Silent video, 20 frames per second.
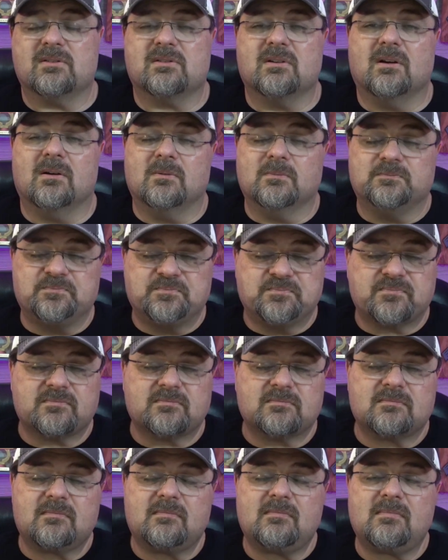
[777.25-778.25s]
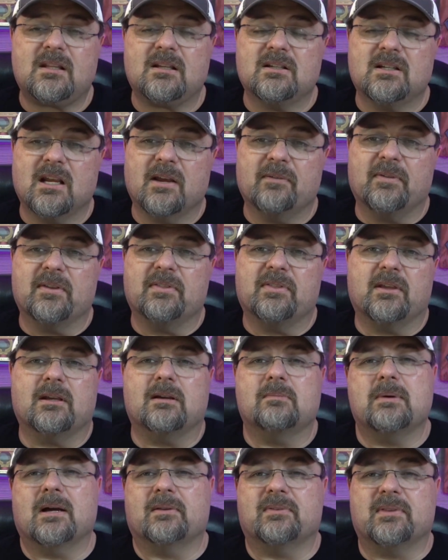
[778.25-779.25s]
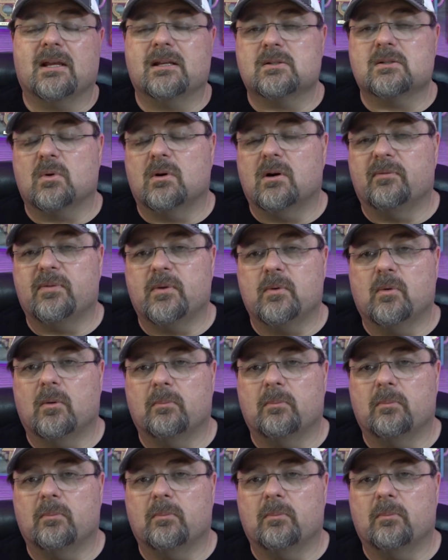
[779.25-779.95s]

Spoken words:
So definitely think about that as well if you